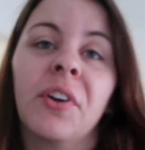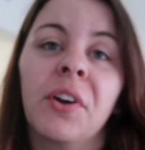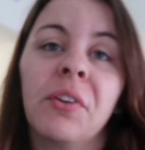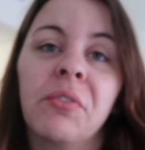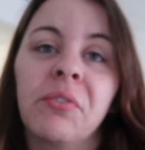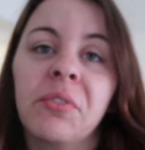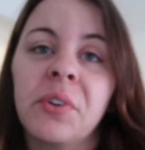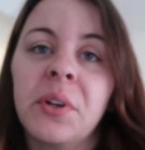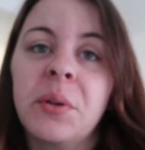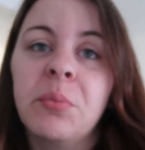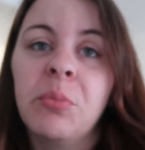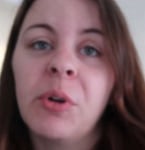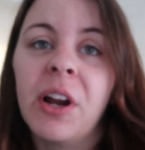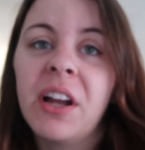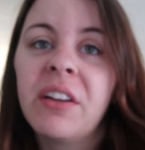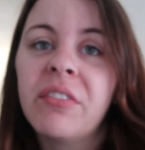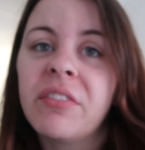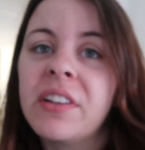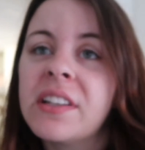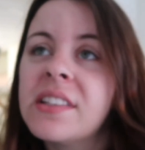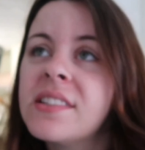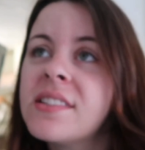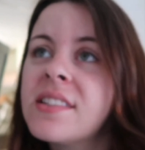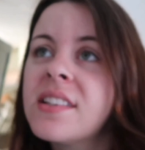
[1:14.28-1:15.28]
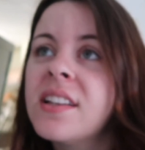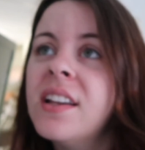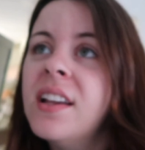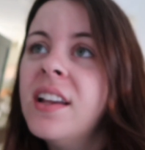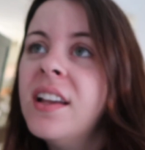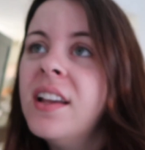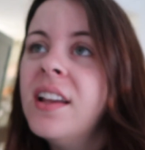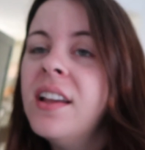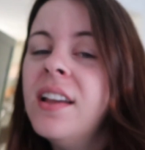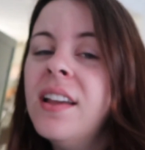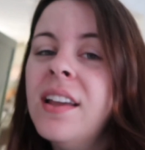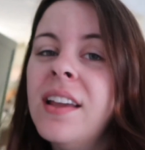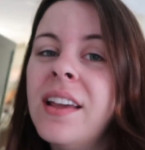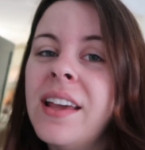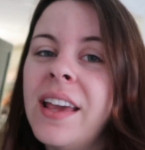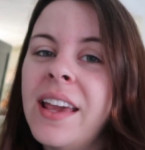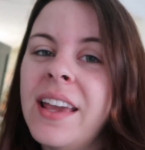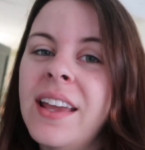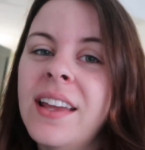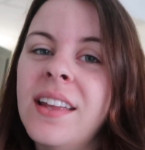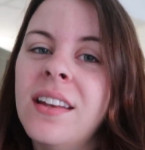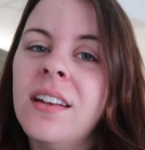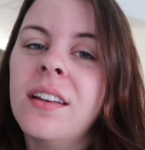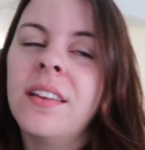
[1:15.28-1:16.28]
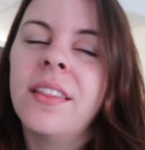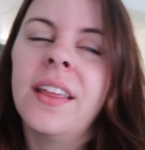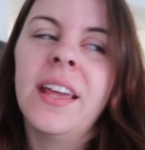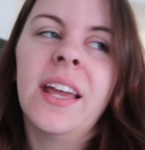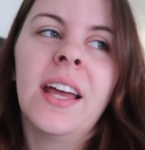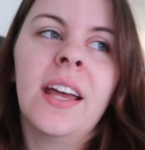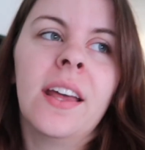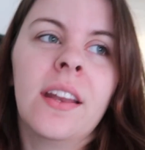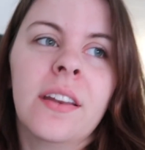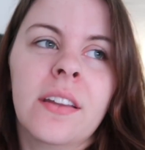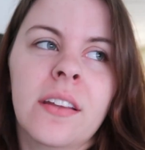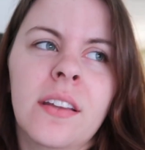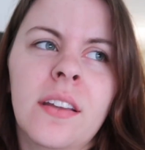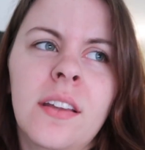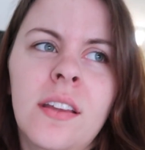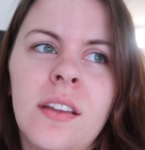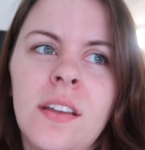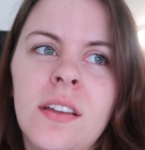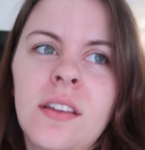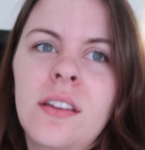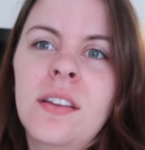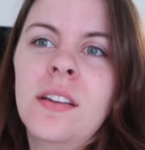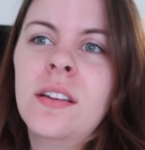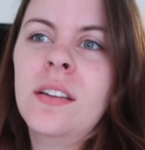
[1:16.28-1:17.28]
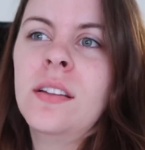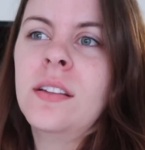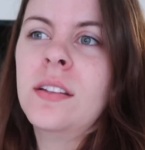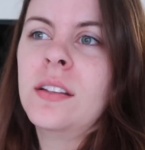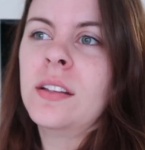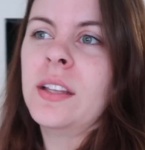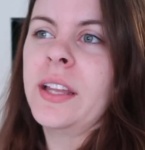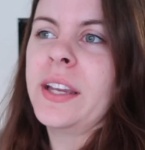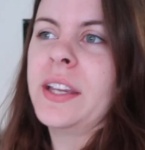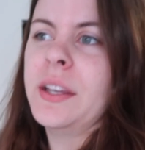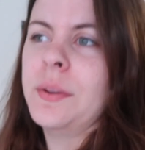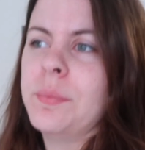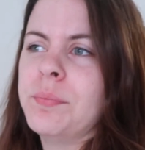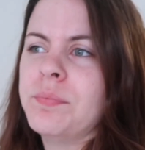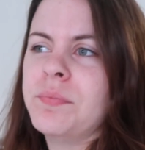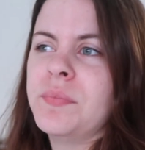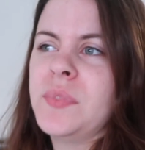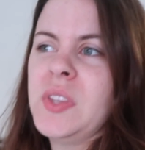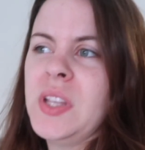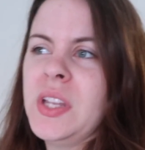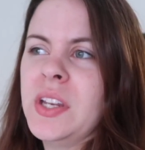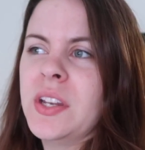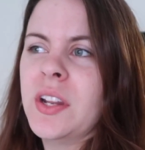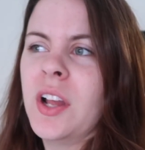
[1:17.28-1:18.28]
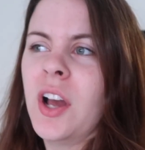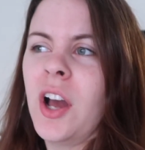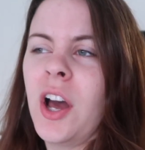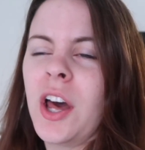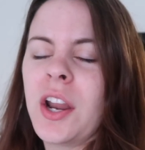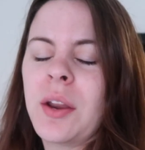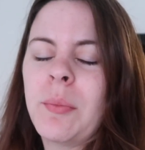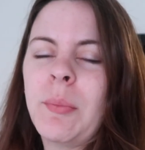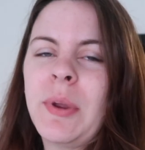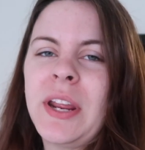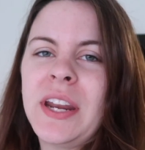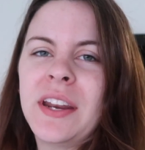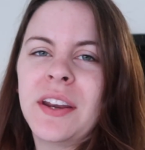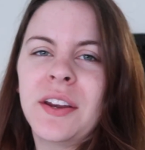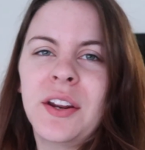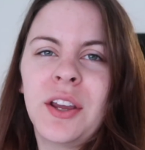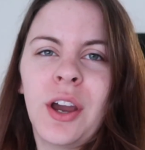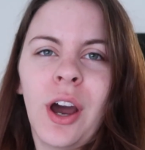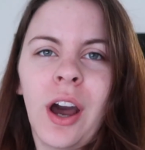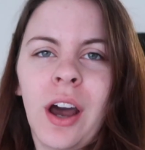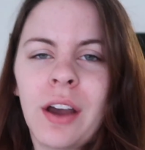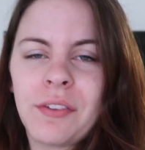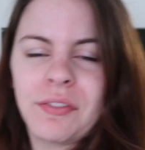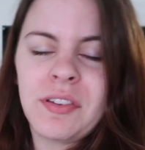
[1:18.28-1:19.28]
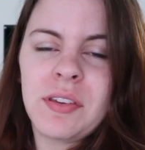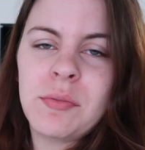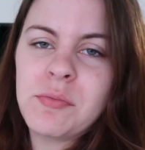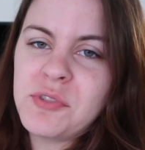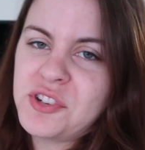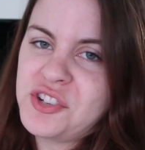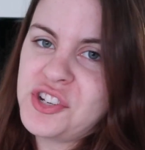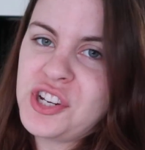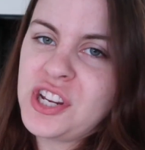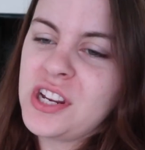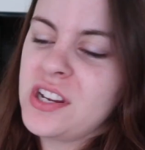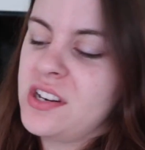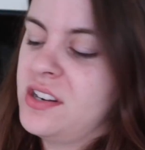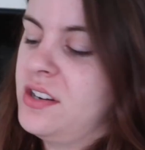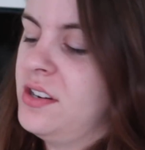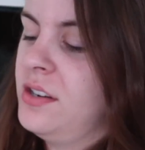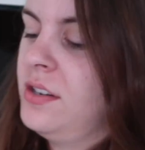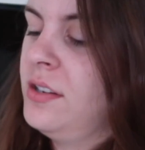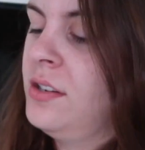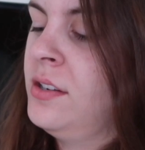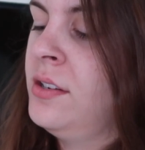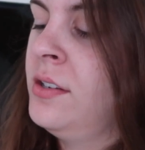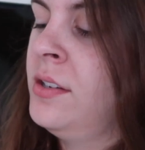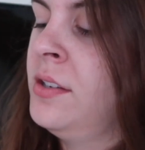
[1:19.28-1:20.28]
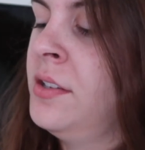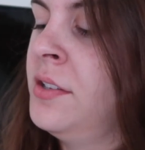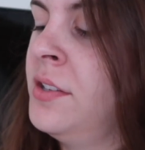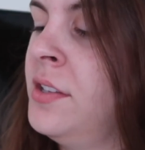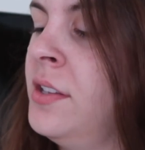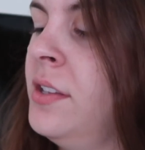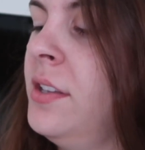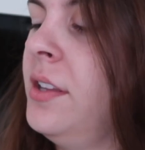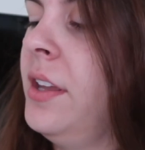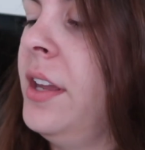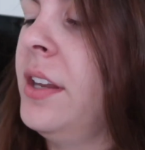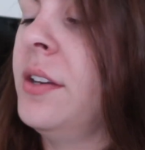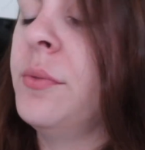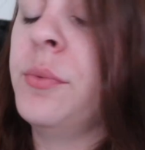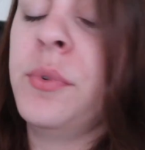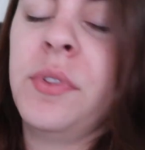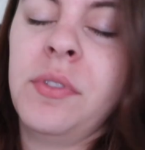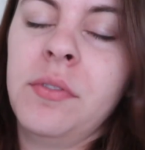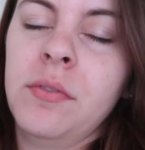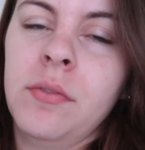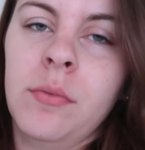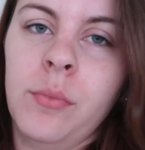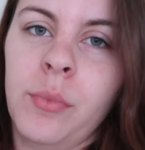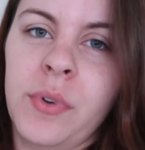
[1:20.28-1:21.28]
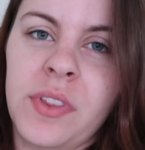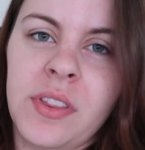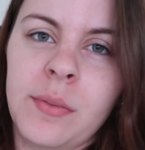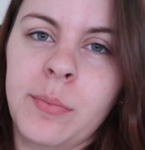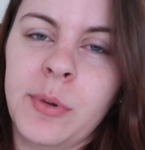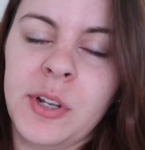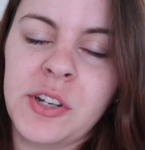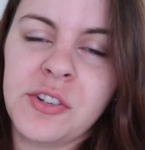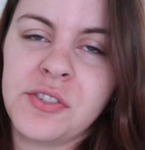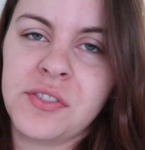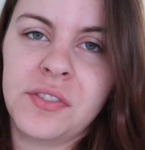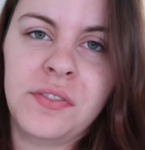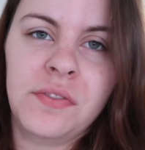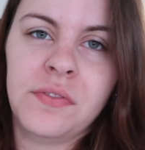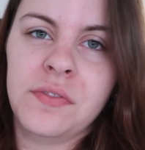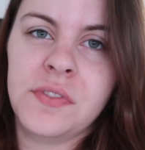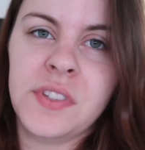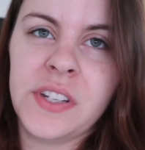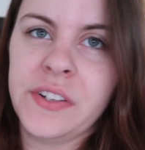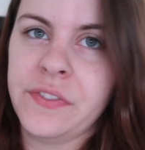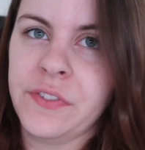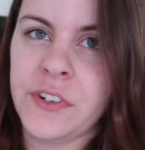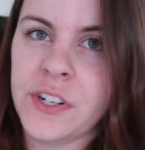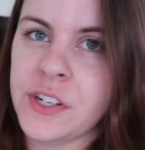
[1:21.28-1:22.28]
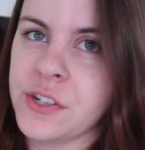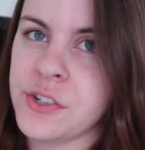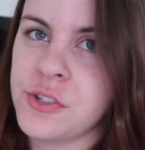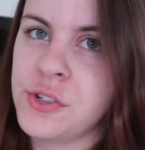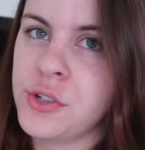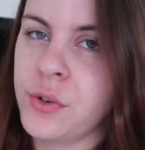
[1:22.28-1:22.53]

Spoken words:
for a free breakfast. And they had like an automated coffee machine and with a bunch of different